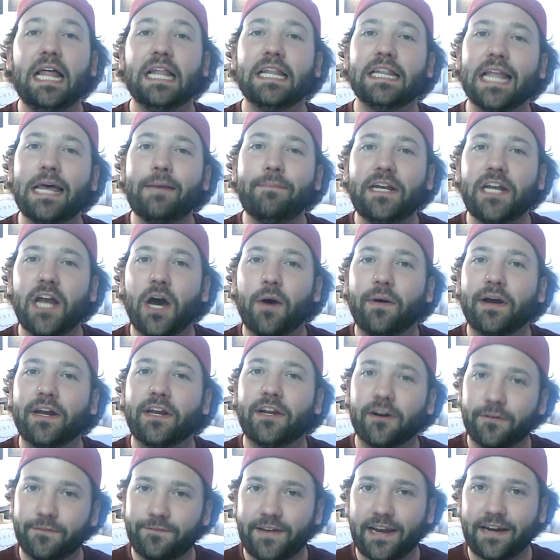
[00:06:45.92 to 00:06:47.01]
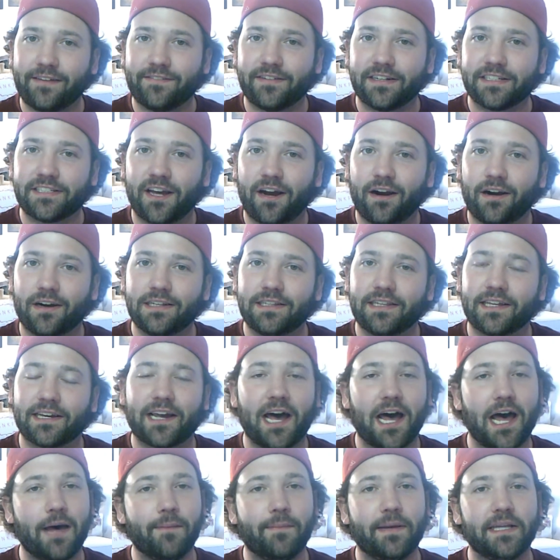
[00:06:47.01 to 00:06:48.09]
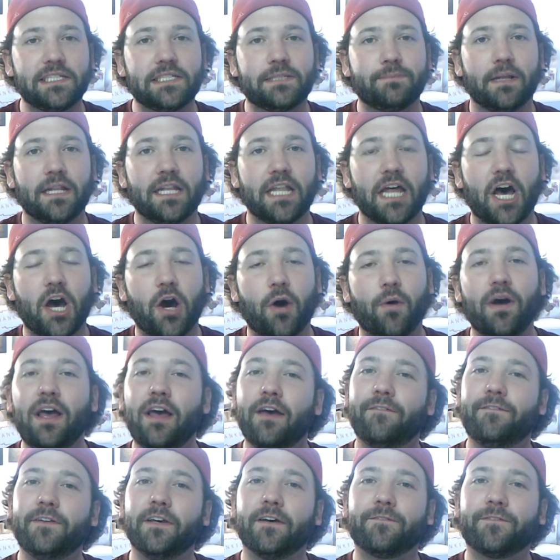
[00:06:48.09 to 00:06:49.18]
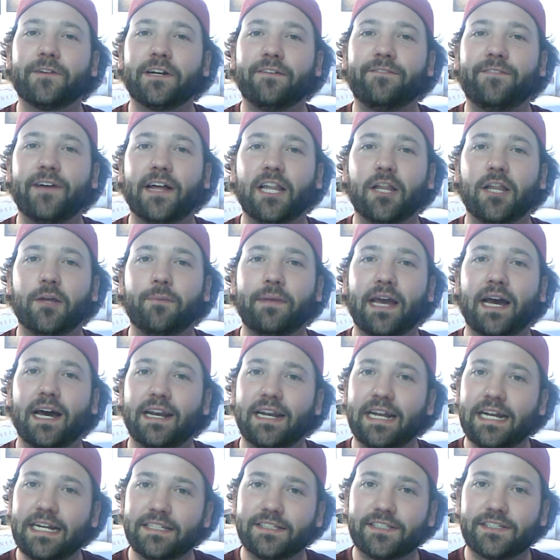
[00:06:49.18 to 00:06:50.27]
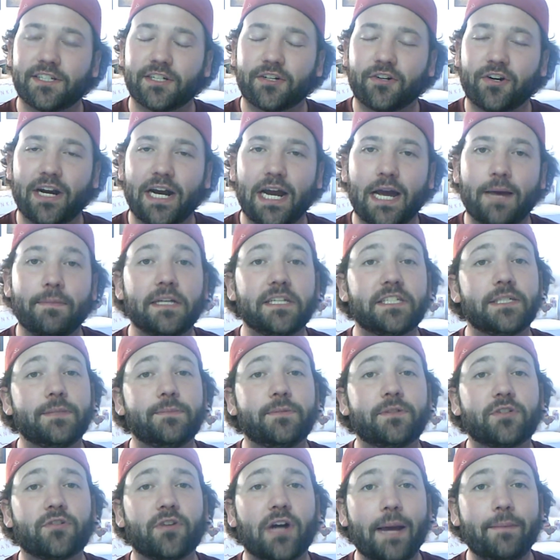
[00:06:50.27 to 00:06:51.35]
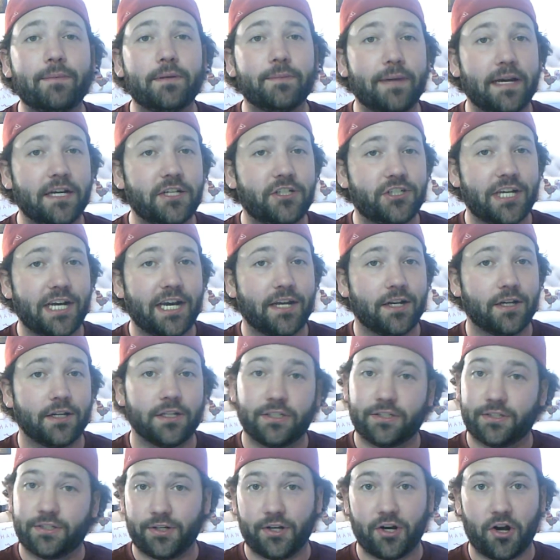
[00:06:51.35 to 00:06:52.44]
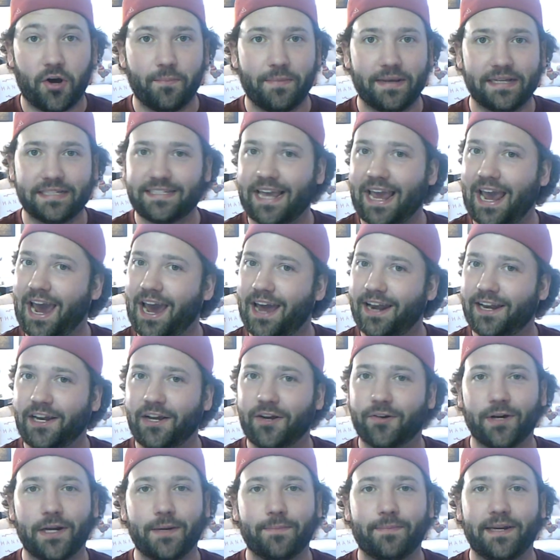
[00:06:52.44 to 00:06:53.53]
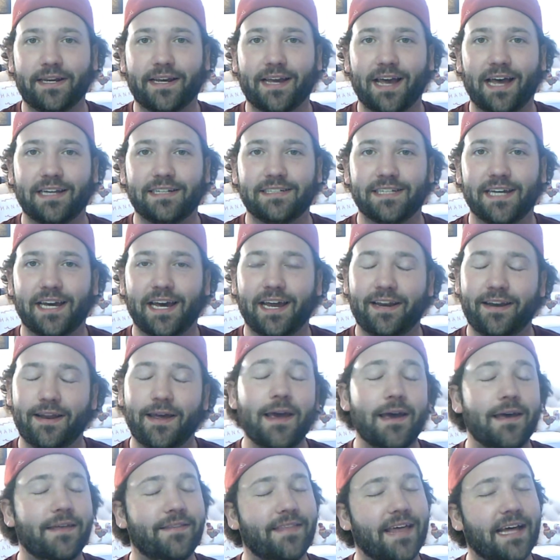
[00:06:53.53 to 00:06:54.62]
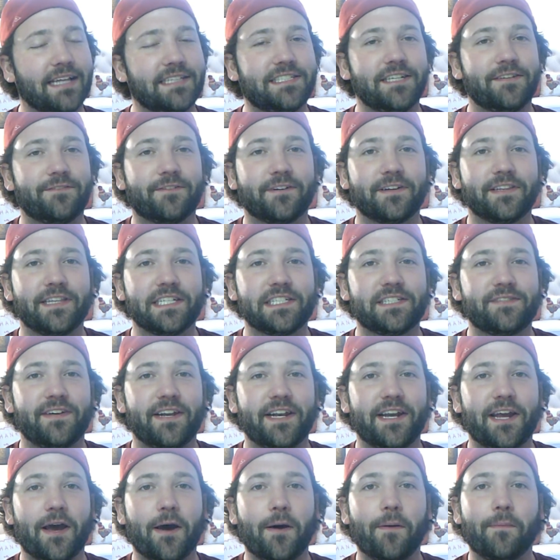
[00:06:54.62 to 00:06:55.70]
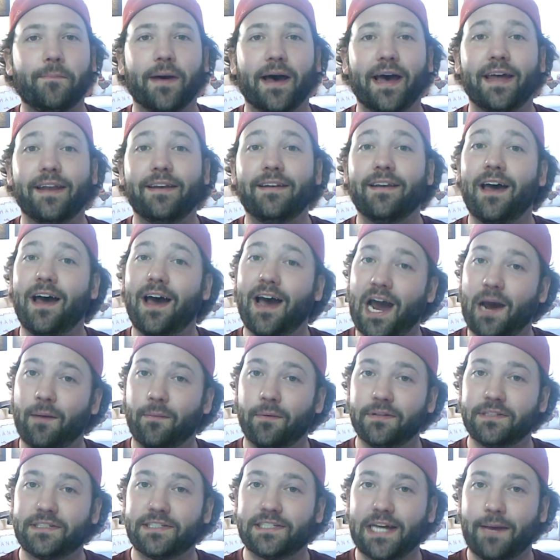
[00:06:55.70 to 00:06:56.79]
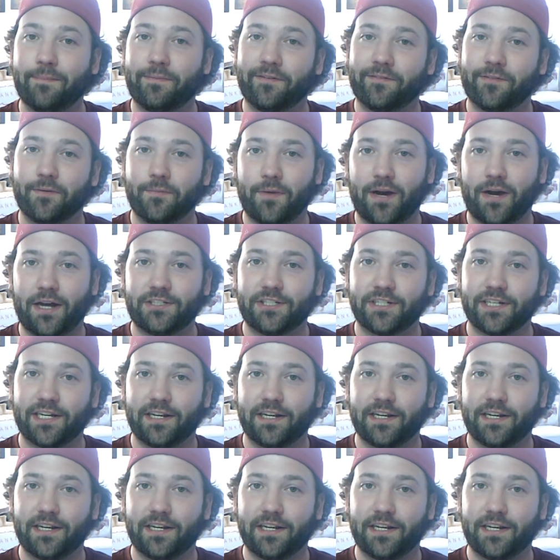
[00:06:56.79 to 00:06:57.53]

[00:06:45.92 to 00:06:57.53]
Let me know what your favorites are in the comments below. Feel free to follow me on Instagram. Subscribe to my channel so you don't miss any creepy content. That's it for this video, but I won't stop you from watching